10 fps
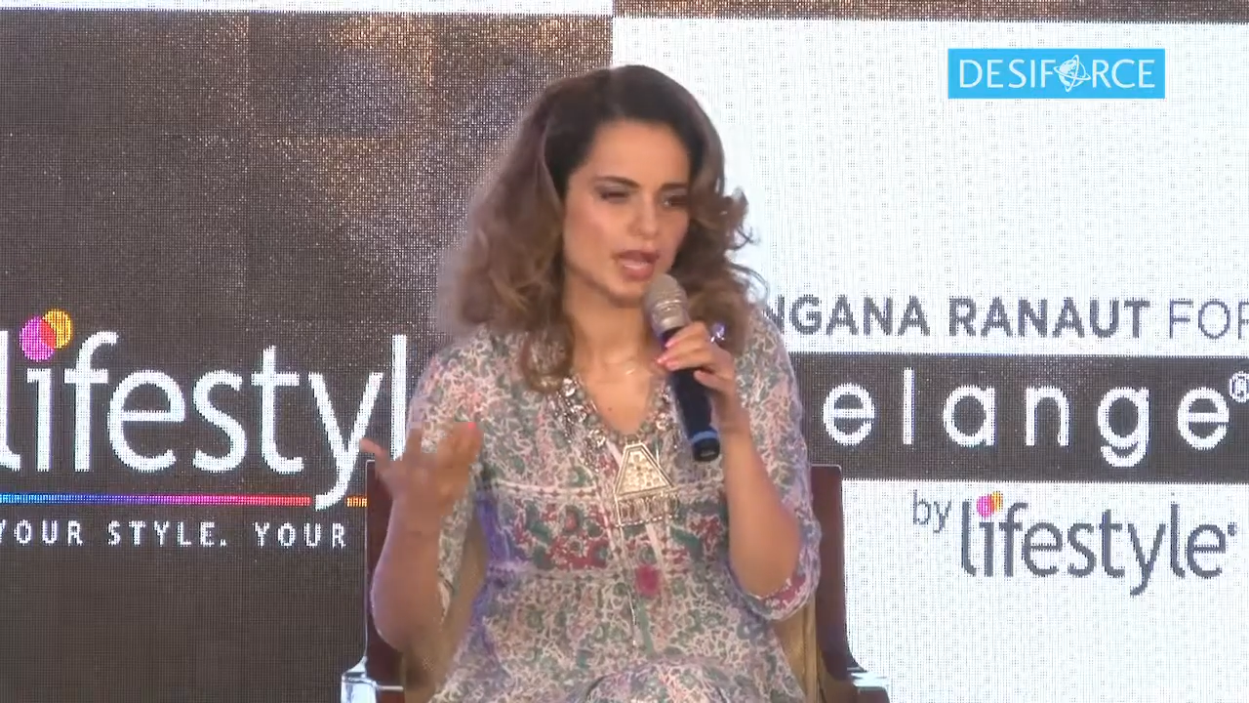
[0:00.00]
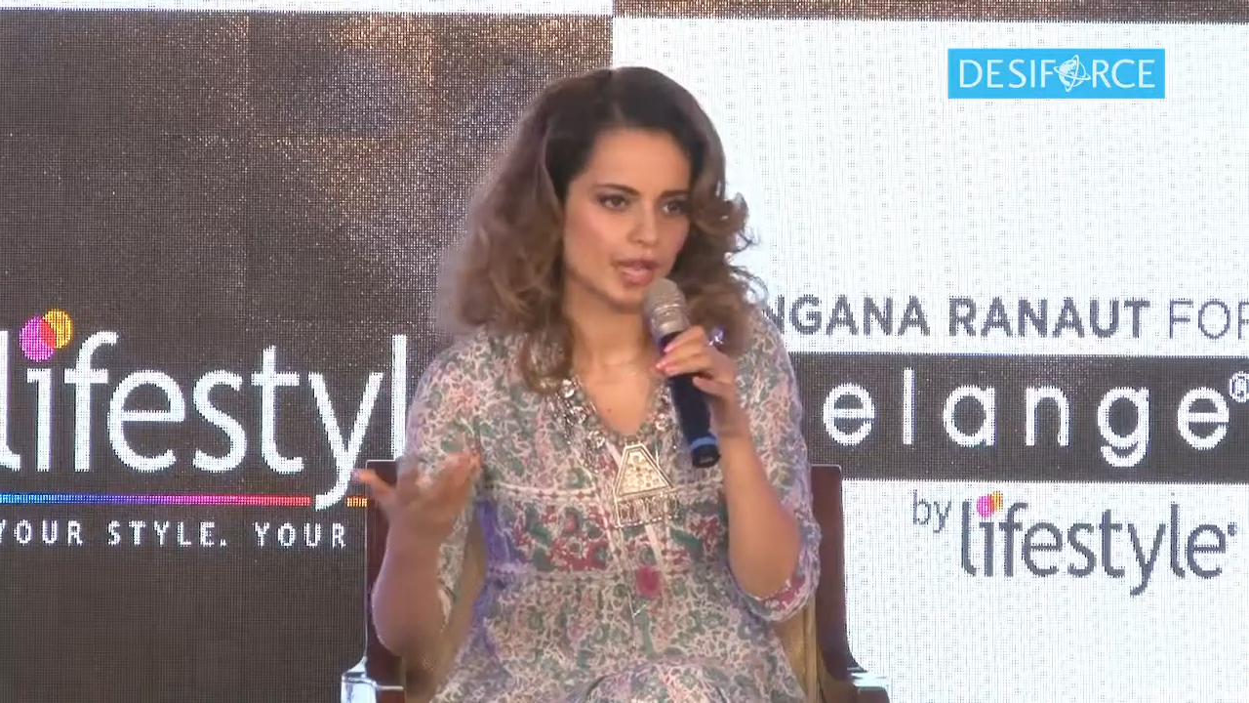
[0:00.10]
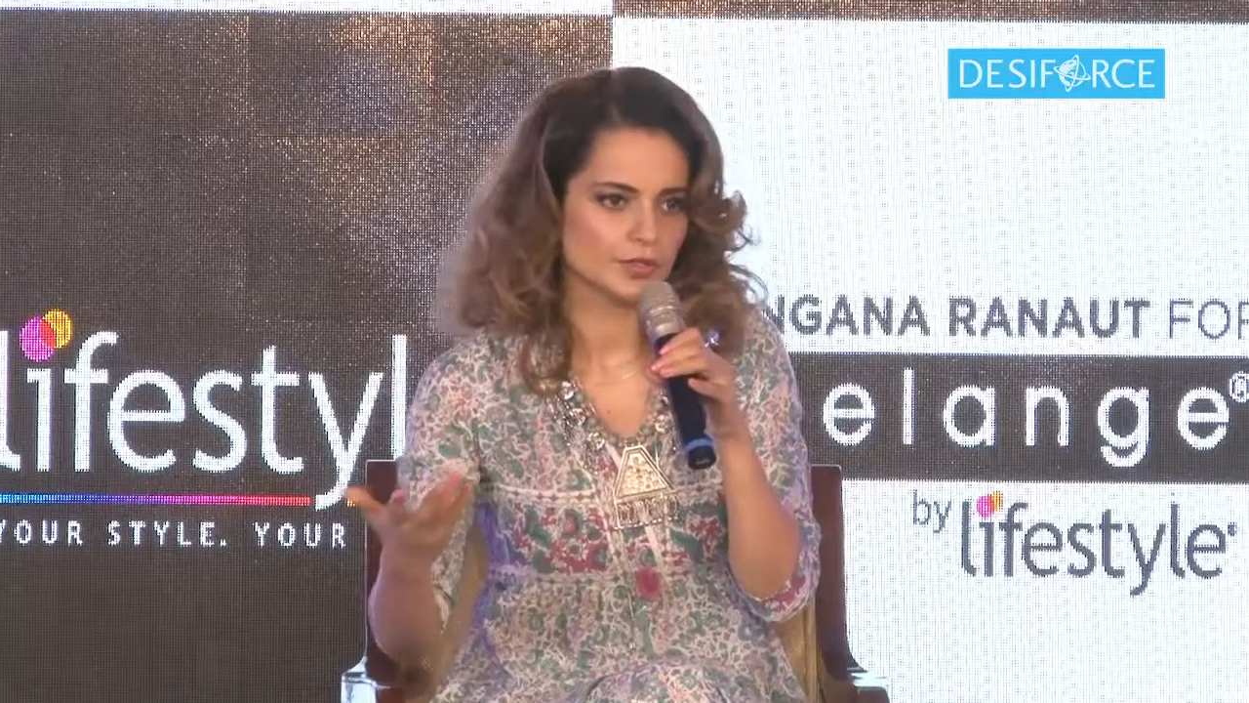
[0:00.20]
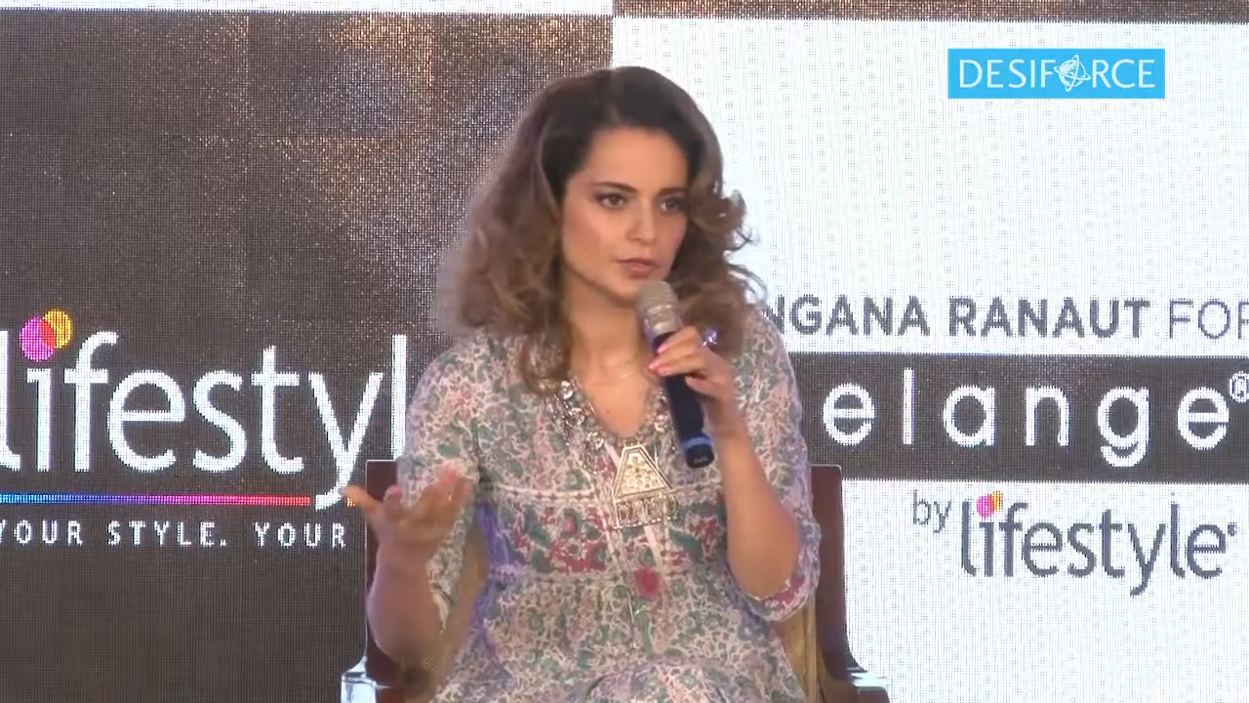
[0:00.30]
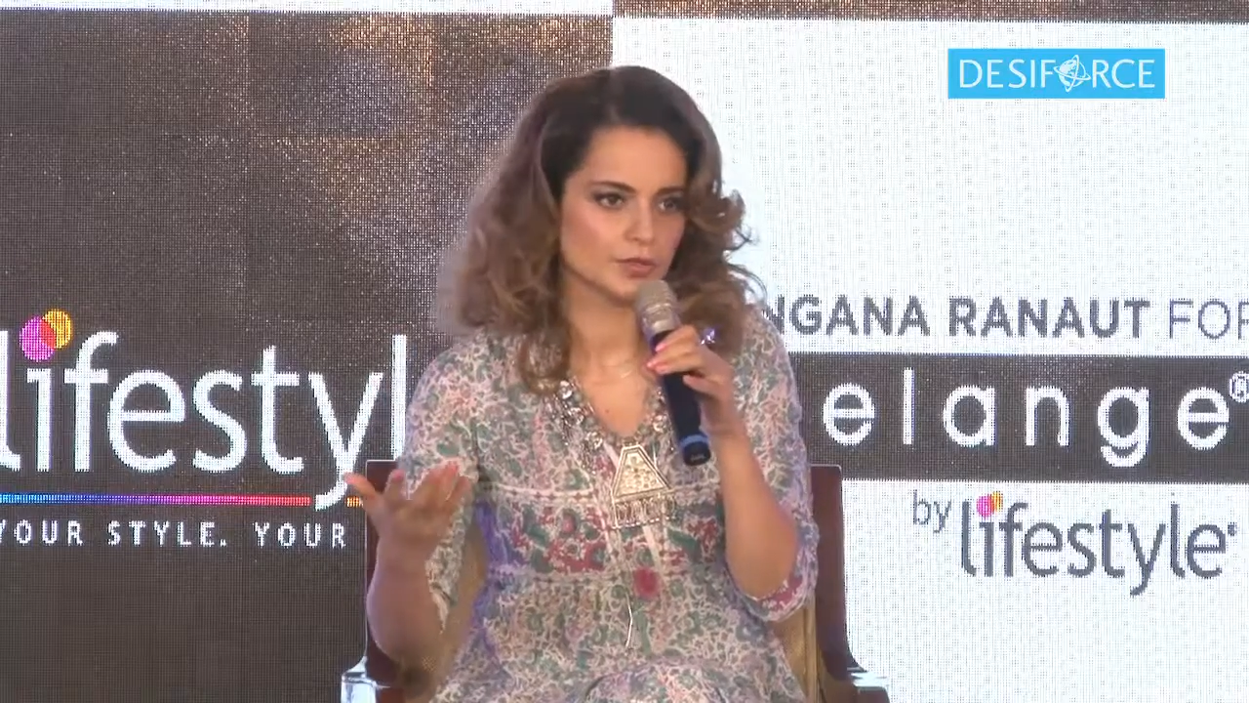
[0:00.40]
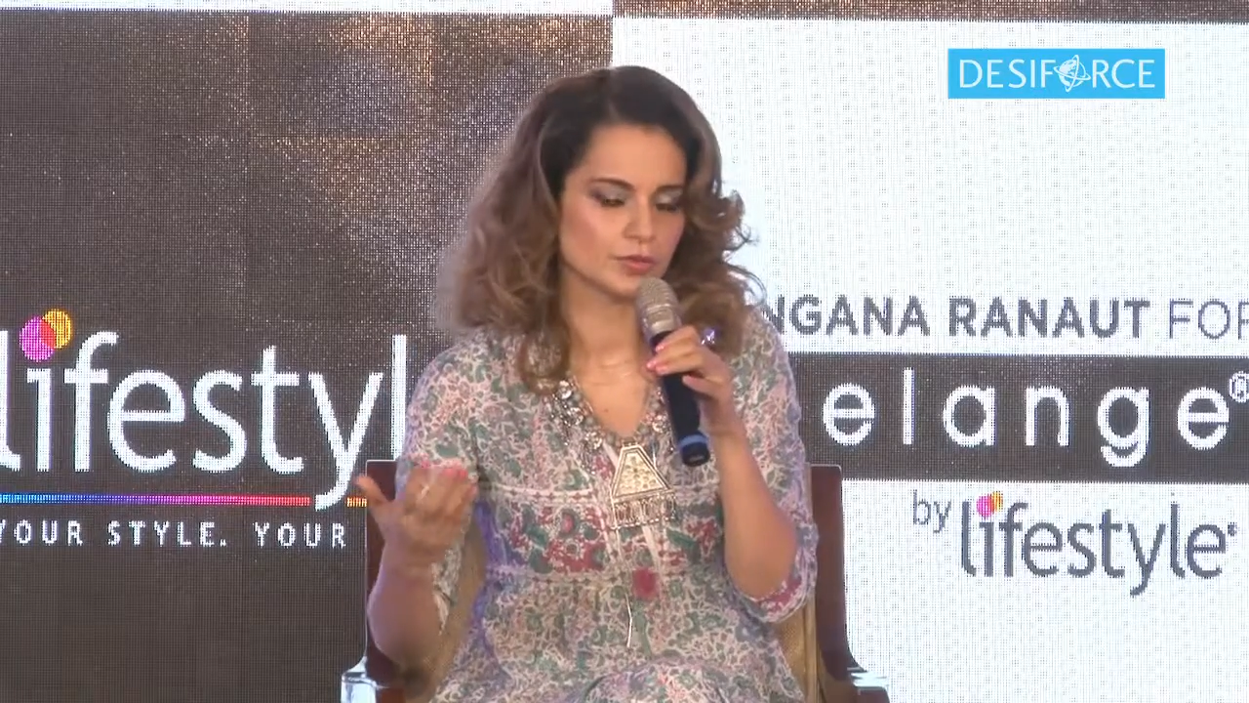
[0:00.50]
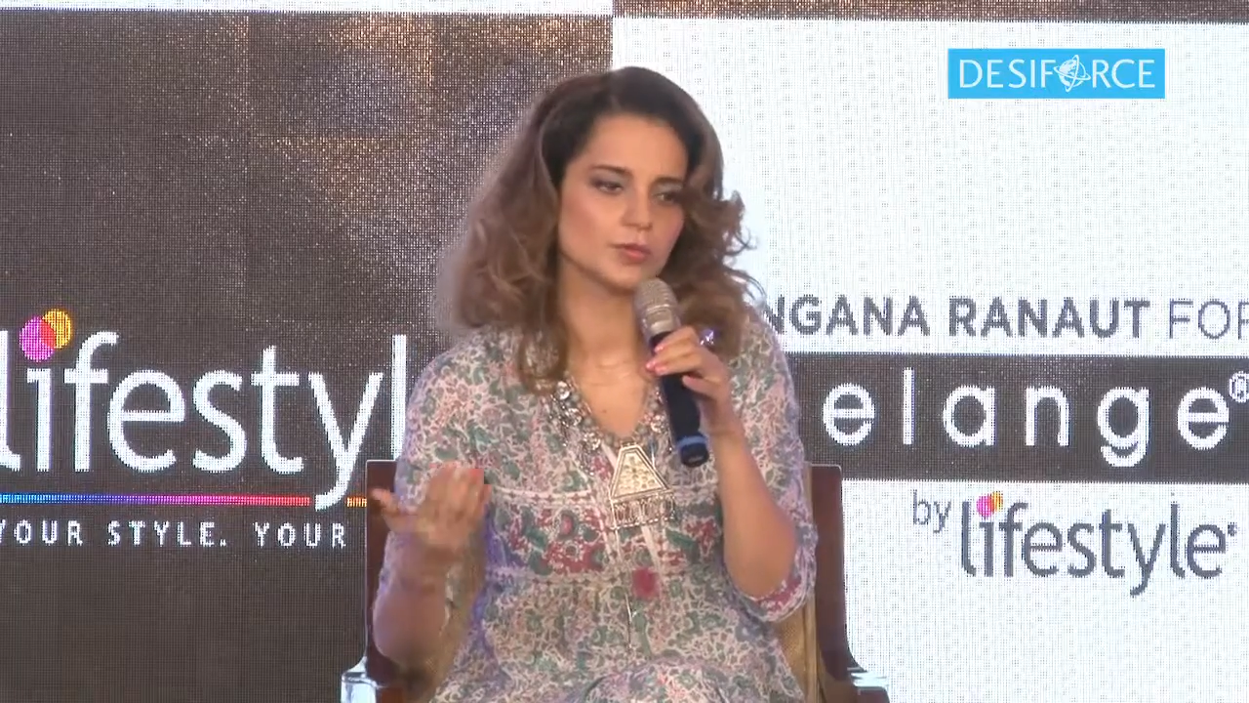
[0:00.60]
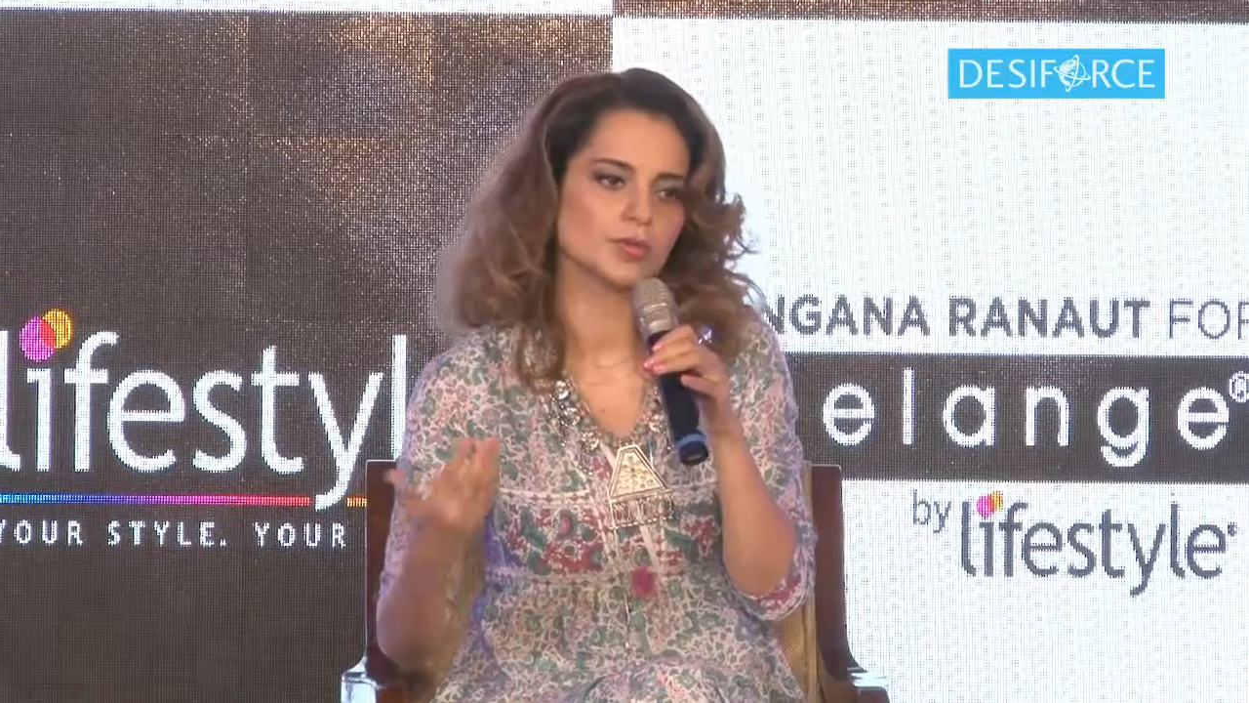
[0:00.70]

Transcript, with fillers: like to do,